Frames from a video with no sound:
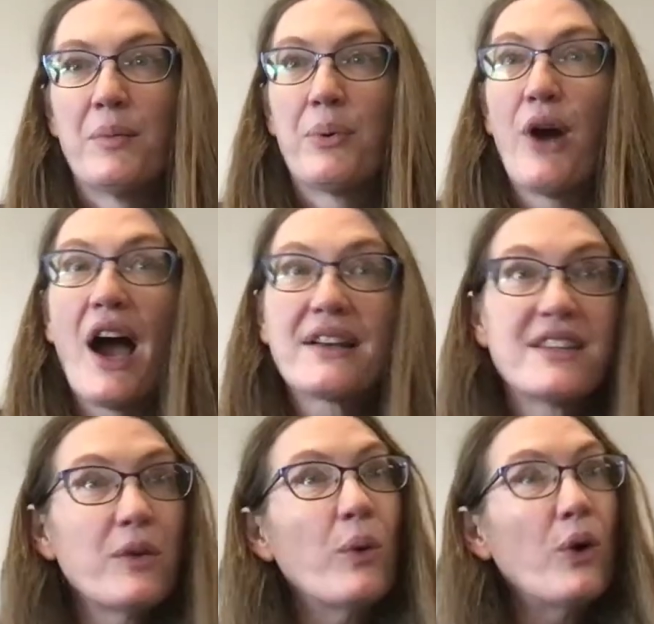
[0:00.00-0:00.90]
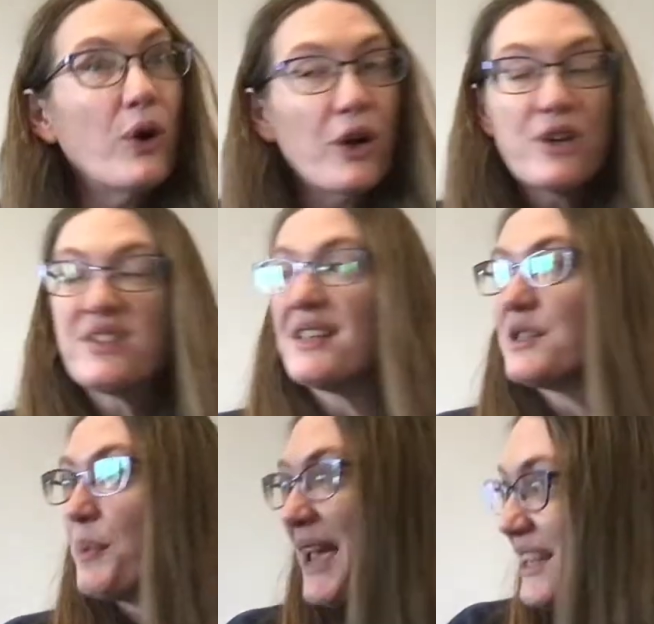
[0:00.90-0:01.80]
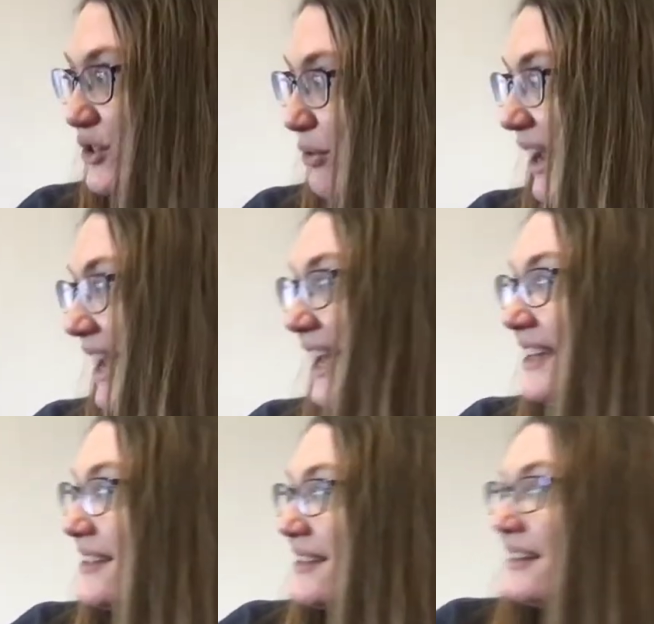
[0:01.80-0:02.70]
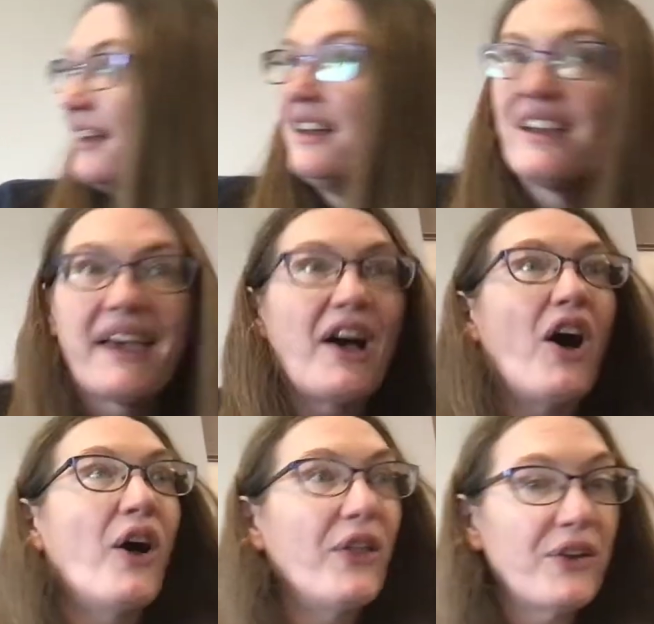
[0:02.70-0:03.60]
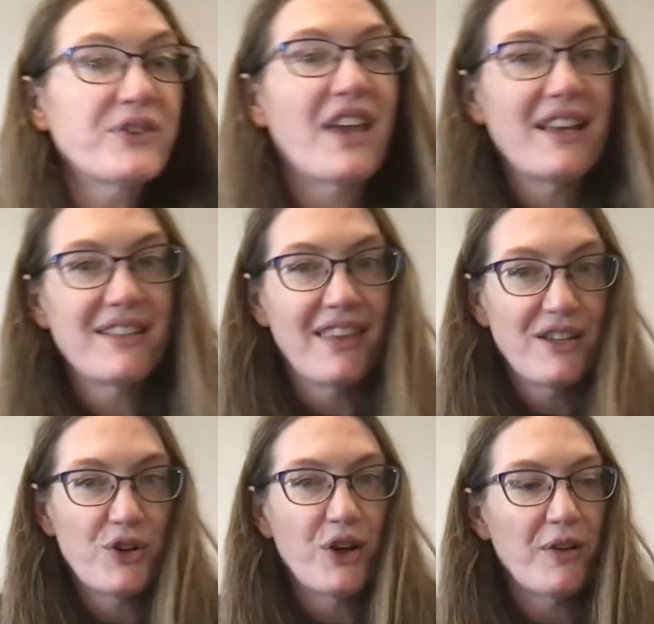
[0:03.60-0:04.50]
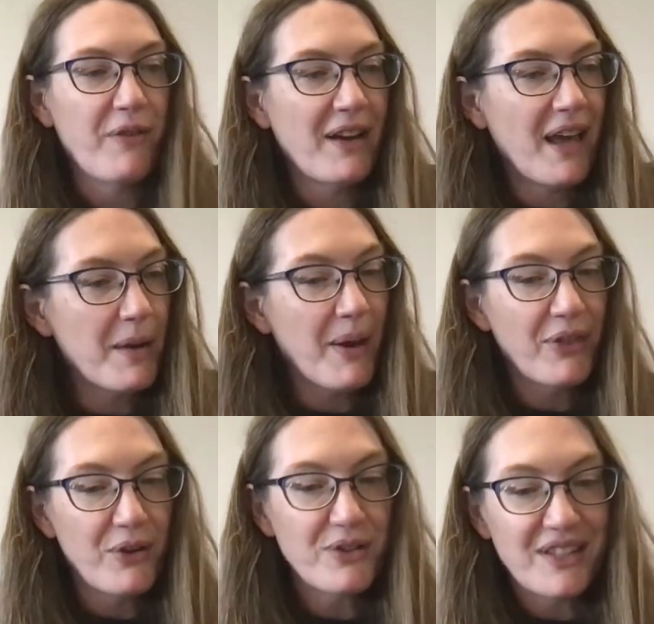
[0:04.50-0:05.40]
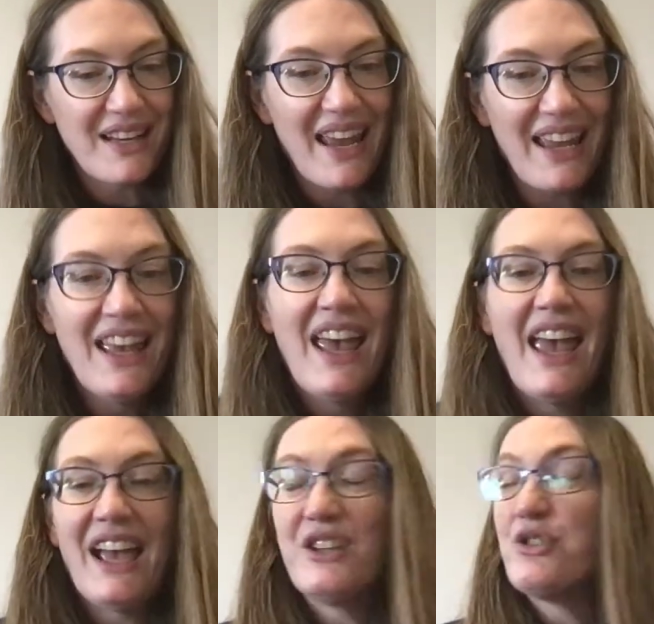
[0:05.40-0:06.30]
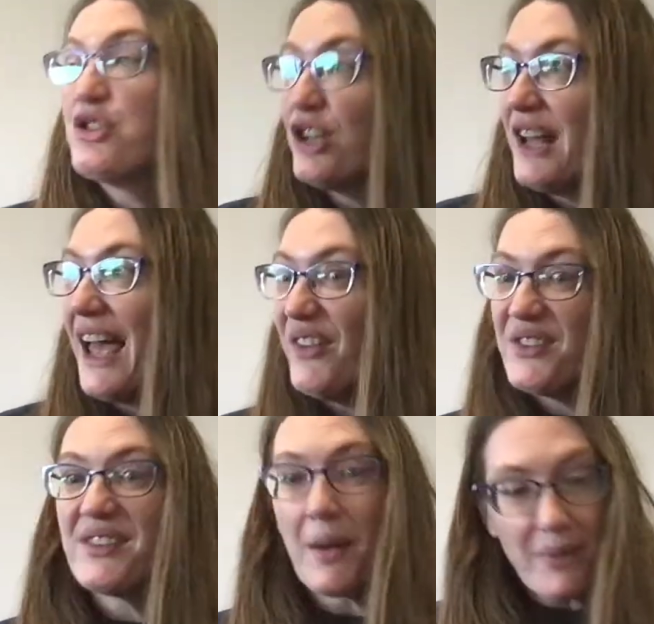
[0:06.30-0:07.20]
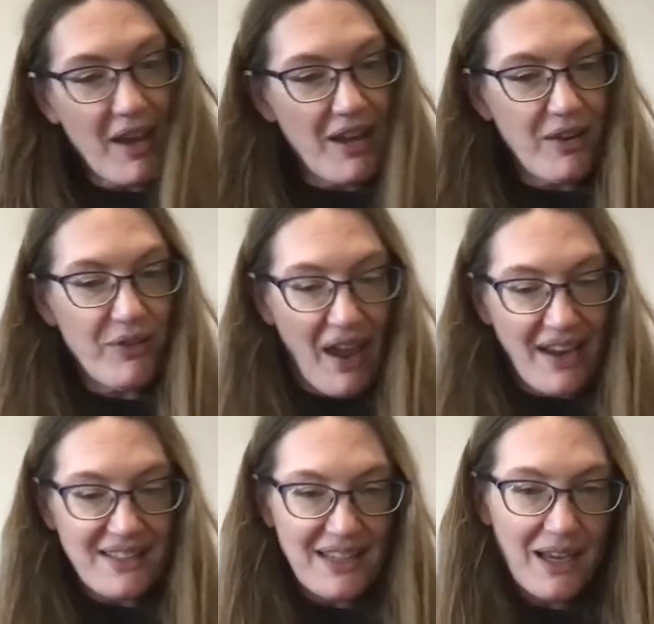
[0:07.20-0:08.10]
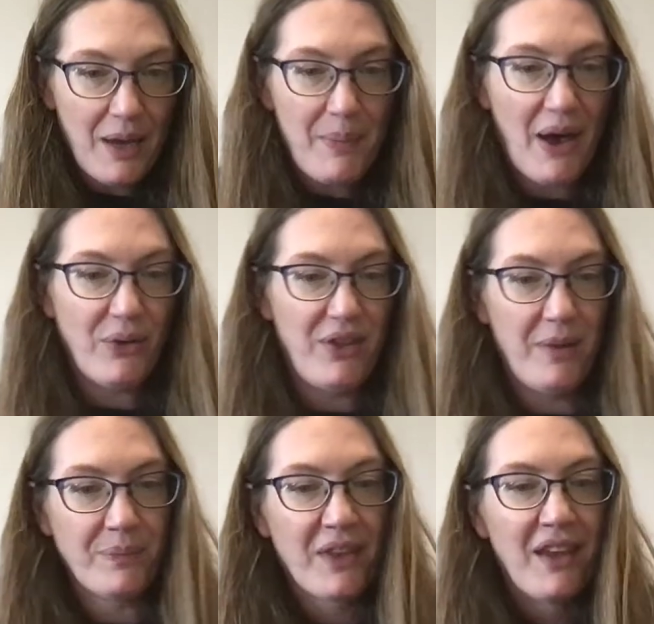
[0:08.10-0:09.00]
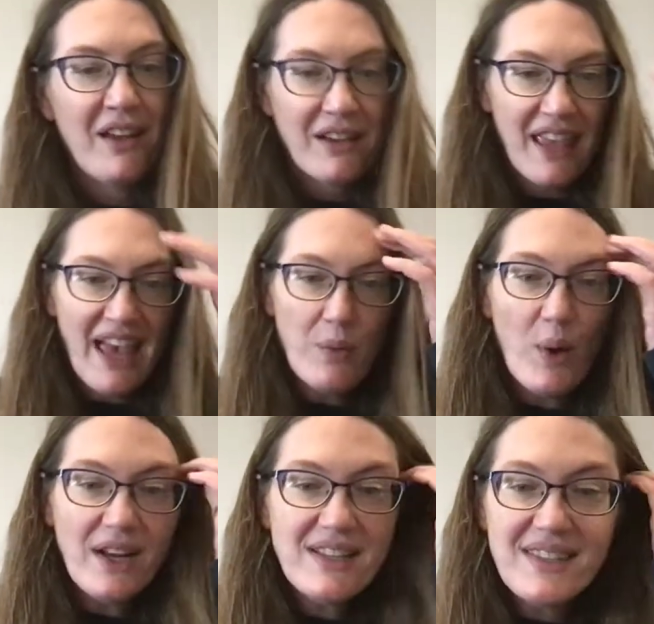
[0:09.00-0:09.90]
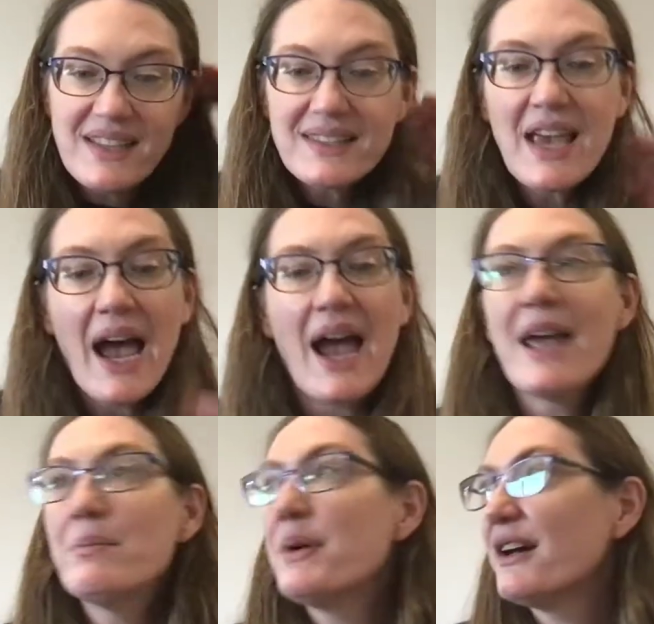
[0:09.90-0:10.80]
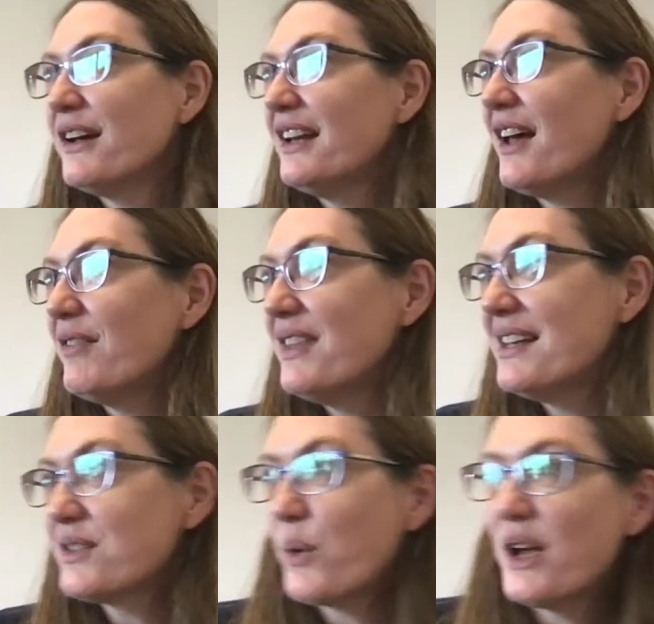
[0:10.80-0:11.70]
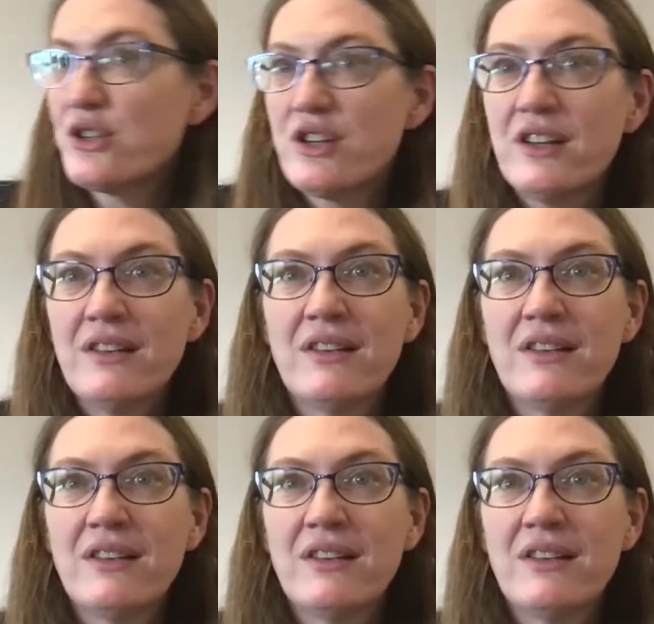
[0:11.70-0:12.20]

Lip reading: Proxy wars, the space race, okay, all those kinds of things. You're going to find out about those today, and you should have some kind of idea about them. Okay, what is the time period of this question?